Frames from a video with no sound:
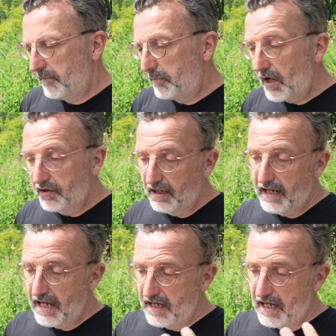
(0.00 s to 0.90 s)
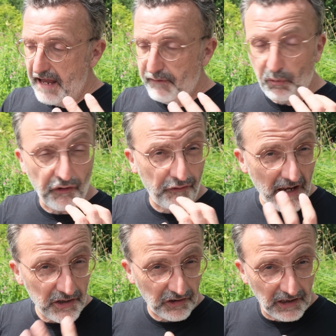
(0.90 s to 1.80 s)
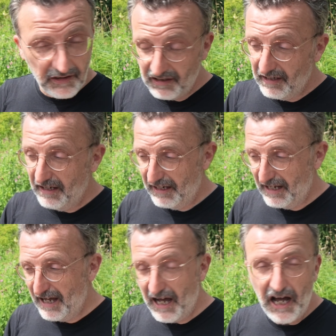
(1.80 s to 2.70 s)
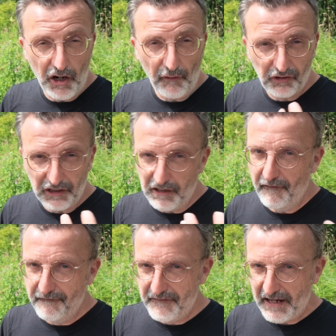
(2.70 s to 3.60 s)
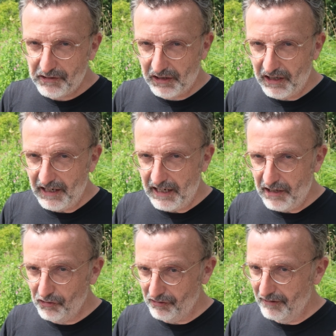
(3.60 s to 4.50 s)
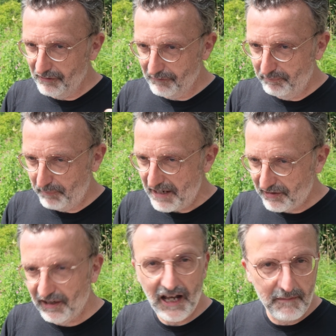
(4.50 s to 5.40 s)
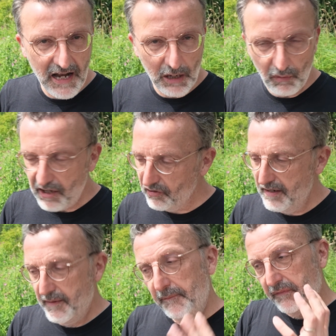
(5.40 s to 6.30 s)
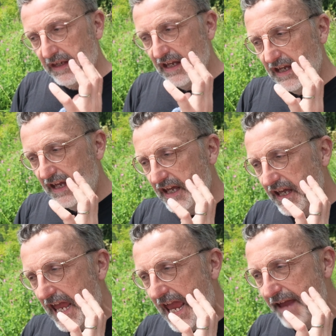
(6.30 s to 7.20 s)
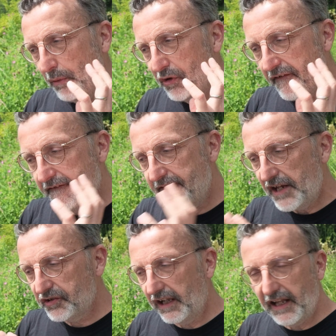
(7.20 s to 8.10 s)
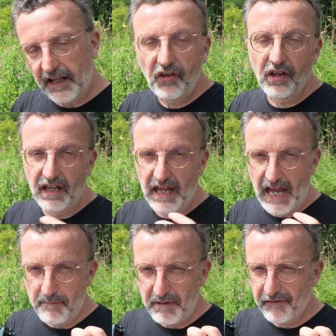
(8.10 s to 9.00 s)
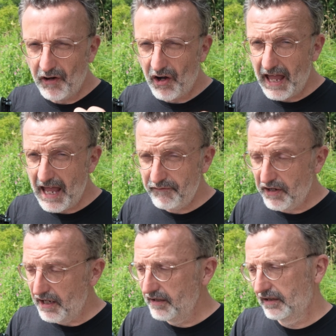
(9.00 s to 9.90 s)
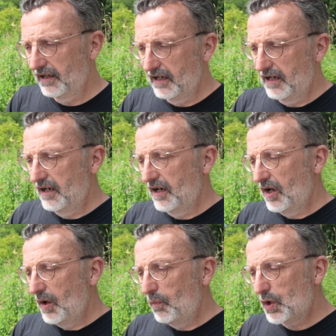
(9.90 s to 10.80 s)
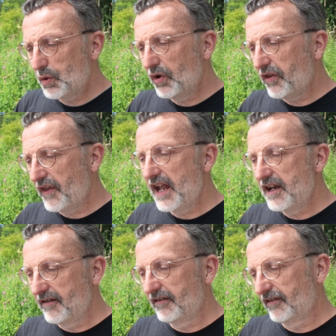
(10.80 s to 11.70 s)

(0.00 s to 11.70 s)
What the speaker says: But if it was faster, and obviously faster is better in many ways, if it was a faster lens, it'd be far heavier, which would then